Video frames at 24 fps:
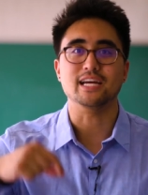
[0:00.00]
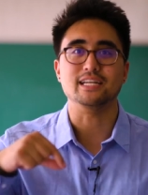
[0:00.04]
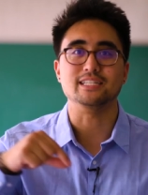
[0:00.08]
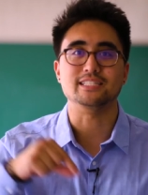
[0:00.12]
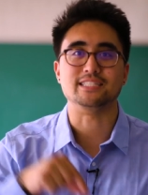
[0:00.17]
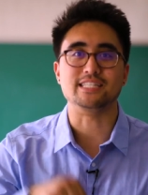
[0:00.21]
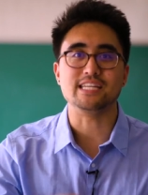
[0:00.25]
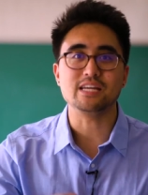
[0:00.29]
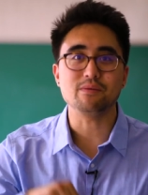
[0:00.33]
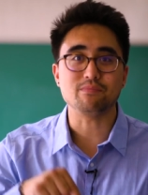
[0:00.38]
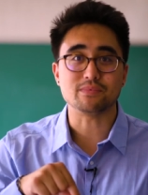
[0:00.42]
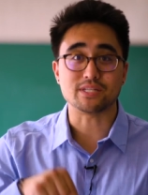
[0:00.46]

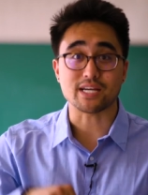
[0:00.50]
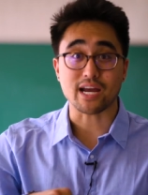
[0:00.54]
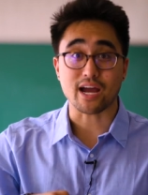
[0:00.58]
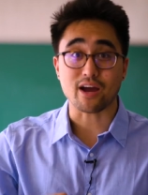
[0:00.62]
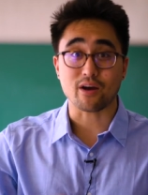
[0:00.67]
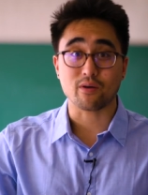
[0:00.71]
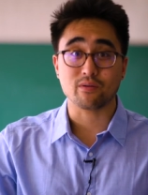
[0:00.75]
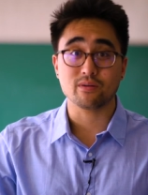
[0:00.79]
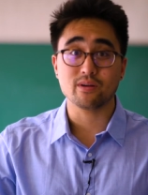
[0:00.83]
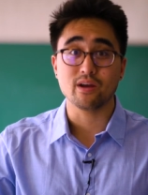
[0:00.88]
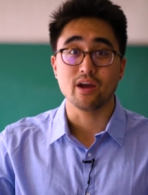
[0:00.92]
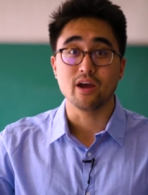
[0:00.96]
that deep
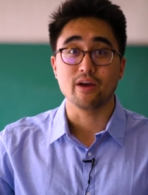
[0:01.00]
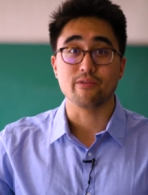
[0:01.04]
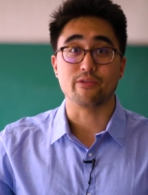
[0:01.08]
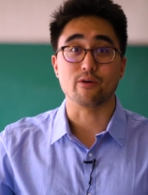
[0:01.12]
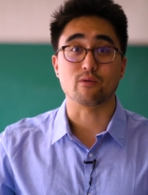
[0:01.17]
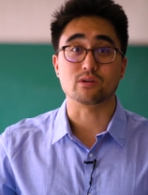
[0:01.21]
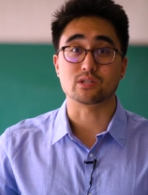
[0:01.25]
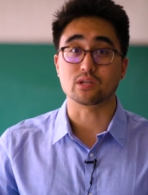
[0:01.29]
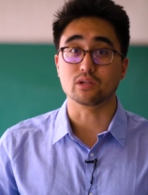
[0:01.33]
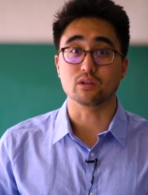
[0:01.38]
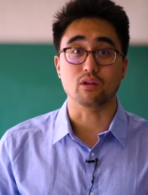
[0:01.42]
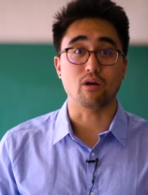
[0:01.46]
down,
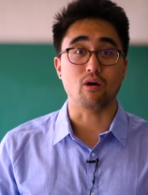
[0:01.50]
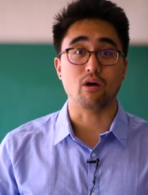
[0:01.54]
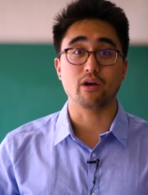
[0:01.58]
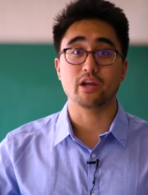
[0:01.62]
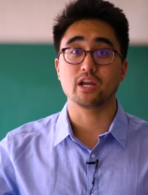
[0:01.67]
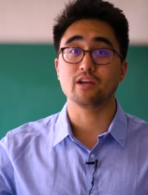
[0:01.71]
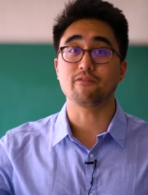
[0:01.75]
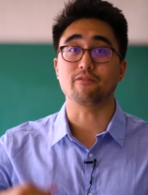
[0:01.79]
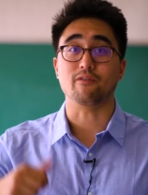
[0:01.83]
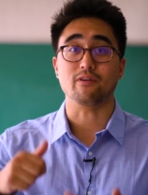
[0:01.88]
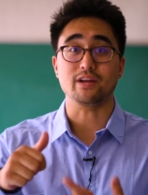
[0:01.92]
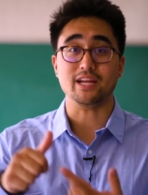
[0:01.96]
there is a
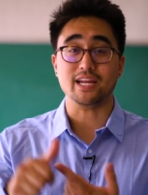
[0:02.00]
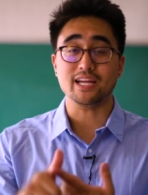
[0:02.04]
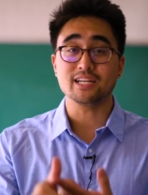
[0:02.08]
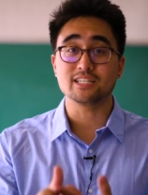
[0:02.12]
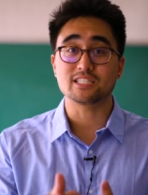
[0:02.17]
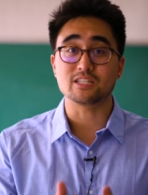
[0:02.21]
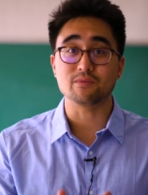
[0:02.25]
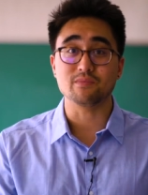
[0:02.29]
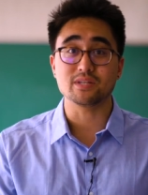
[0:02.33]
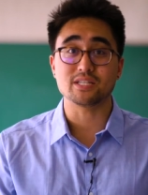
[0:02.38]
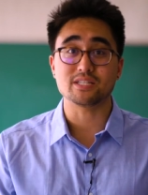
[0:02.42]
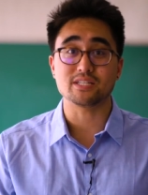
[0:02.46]
longing for
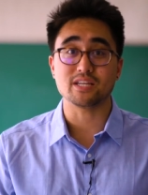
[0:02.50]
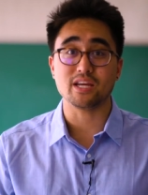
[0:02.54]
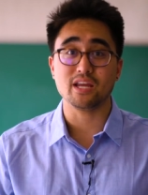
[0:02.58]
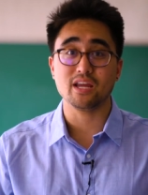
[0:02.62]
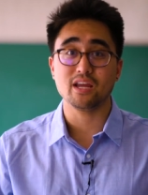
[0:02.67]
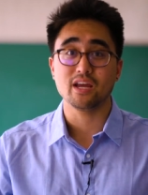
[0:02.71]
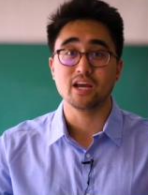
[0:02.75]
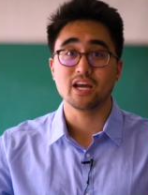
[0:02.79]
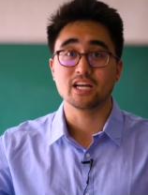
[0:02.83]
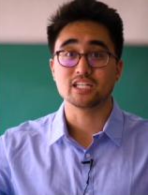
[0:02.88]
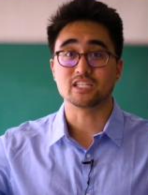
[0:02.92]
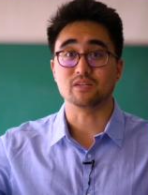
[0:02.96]

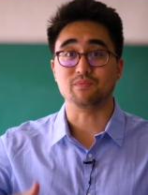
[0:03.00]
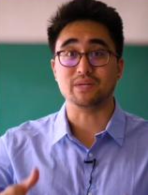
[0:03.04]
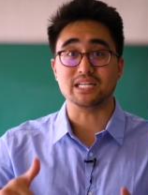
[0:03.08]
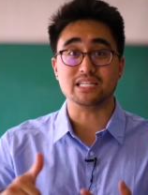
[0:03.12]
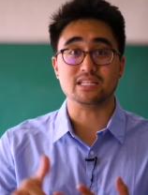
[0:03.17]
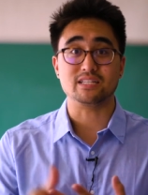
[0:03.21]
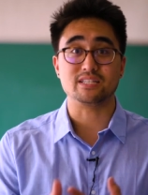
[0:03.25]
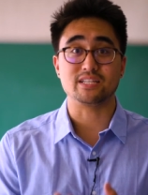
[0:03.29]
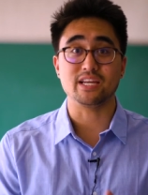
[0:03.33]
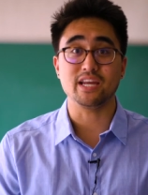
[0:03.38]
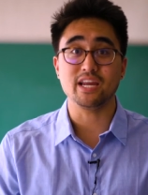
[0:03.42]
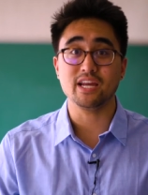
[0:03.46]
intimacy, to
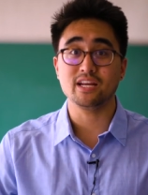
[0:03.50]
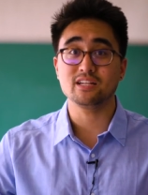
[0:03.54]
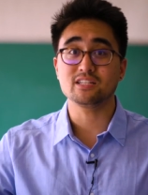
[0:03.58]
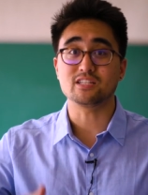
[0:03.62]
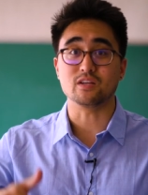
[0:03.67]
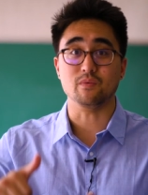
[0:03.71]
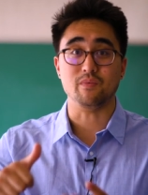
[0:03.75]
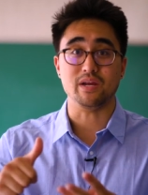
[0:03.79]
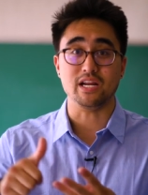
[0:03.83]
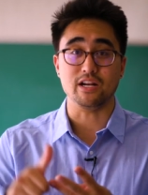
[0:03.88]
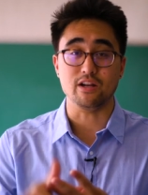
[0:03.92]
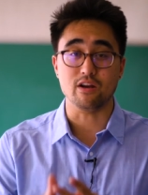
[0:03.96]
be seen,
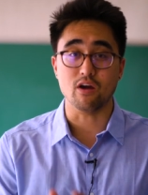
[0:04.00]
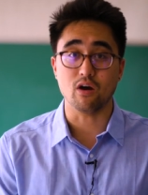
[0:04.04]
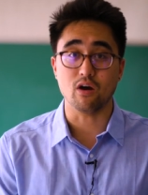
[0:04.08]
to be